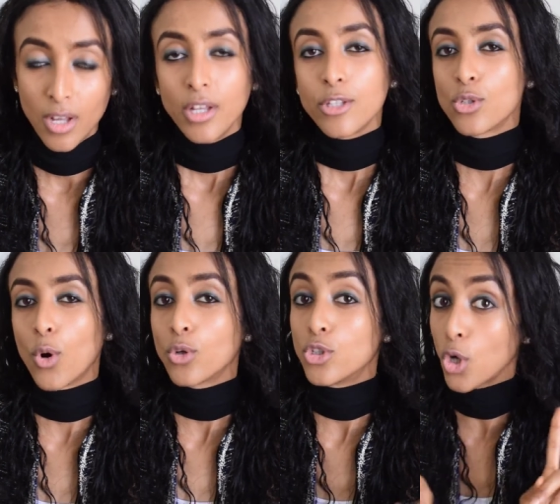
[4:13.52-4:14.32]

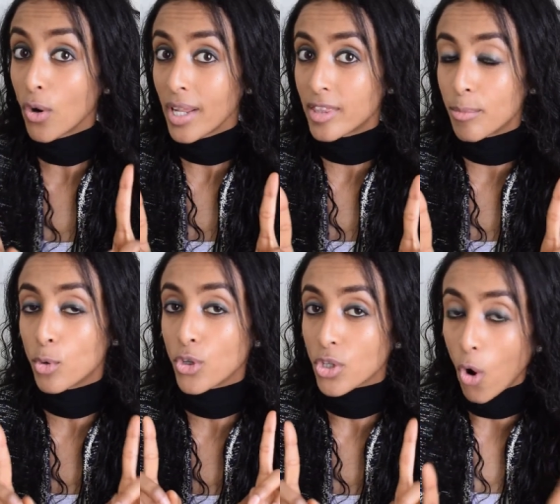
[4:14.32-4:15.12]
So don't let them
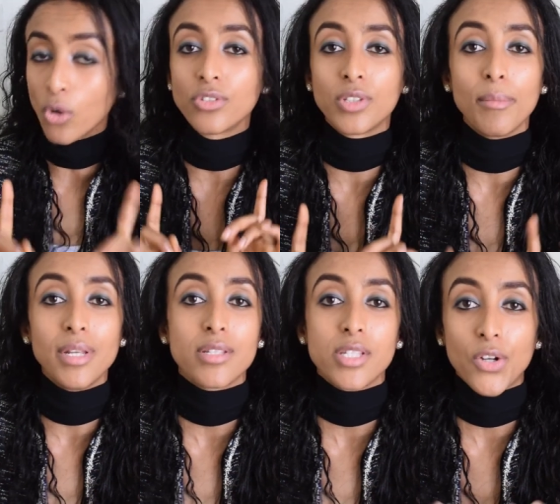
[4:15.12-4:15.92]
know you're onto them in
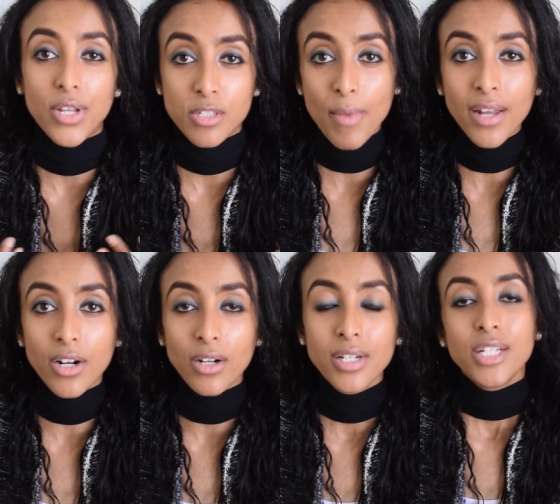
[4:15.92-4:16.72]
a serious
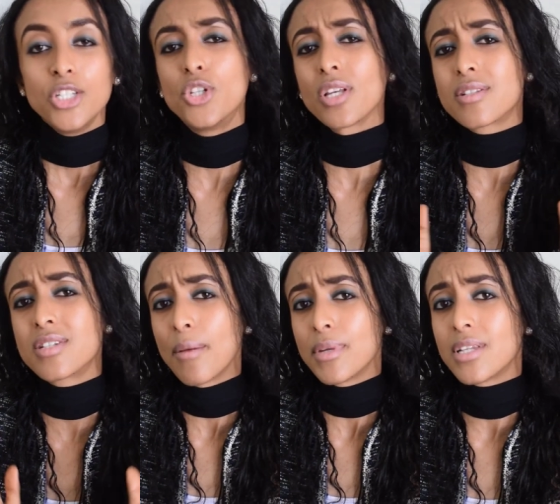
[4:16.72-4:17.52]
manner, just
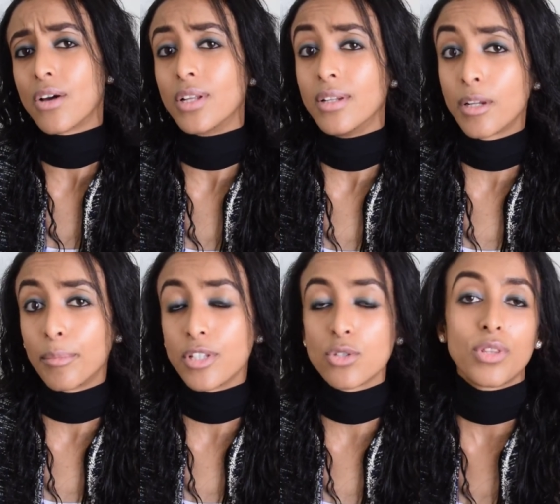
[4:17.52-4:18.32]
dumb it down a little
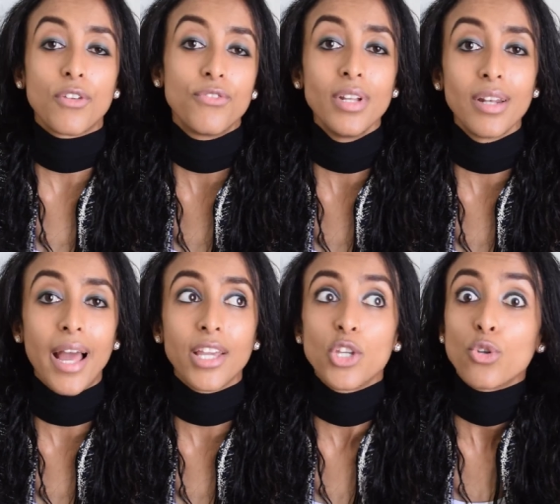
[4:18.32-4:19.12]
bit so they feel
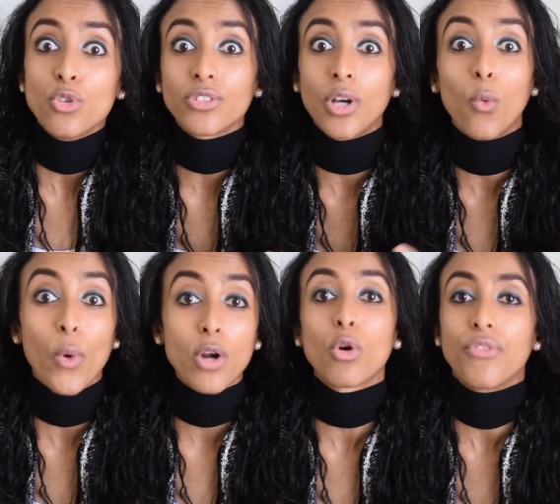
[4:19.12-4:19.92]
like you're not
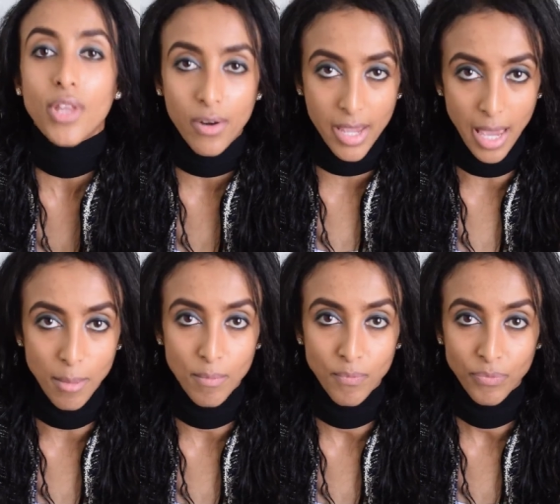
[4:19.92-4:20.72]
aware of their game.
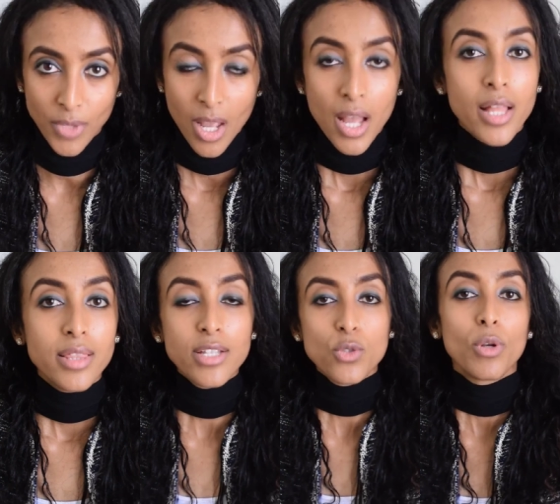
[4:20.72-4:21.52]

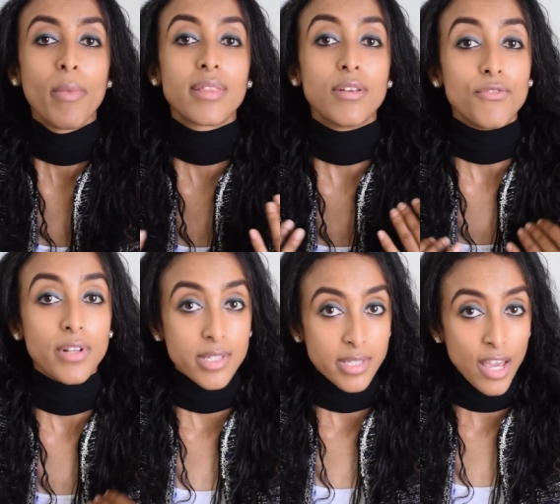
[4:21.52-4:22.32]
This will make them
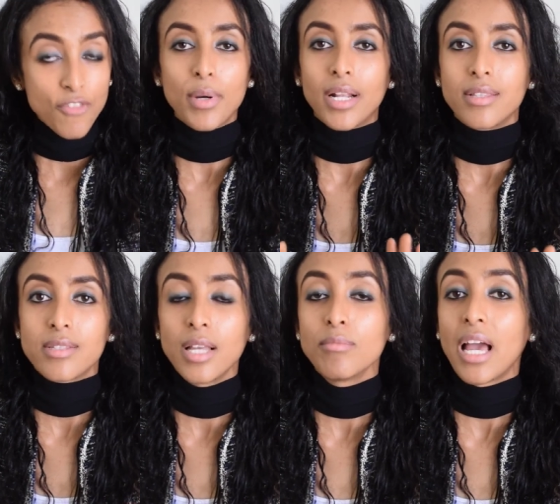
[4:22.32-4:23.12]
feel safe but at the
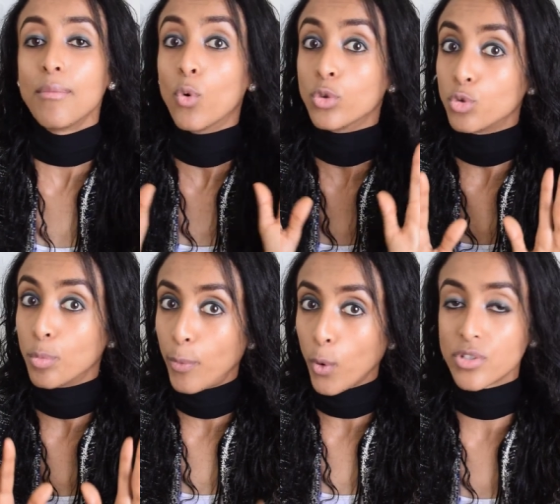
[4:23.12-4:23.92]
same time want to
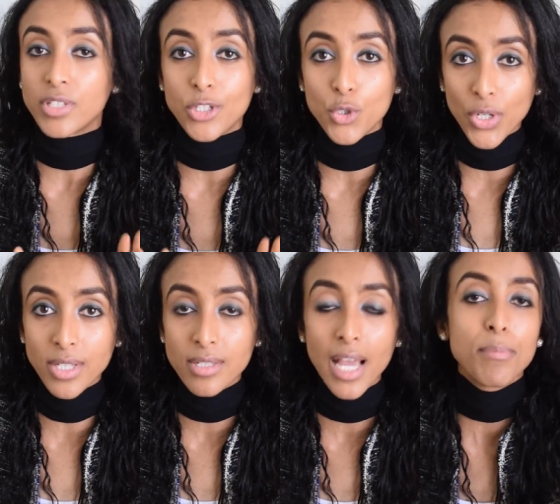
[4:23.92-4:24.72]
pause their
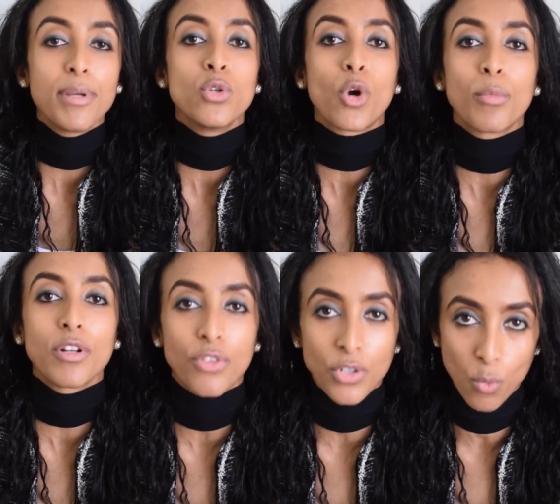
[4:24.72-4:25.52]
tricks and be normal
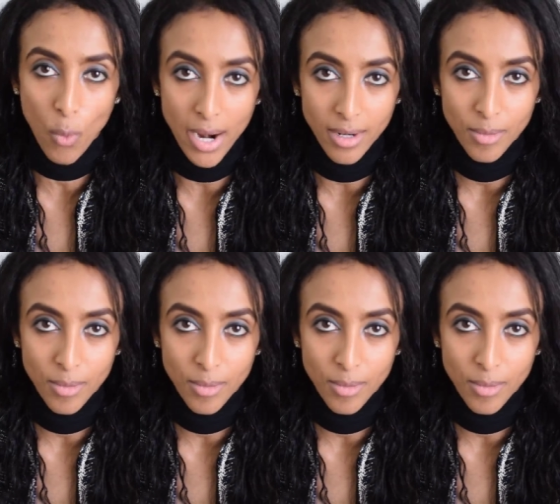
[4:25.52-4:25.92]
for a while.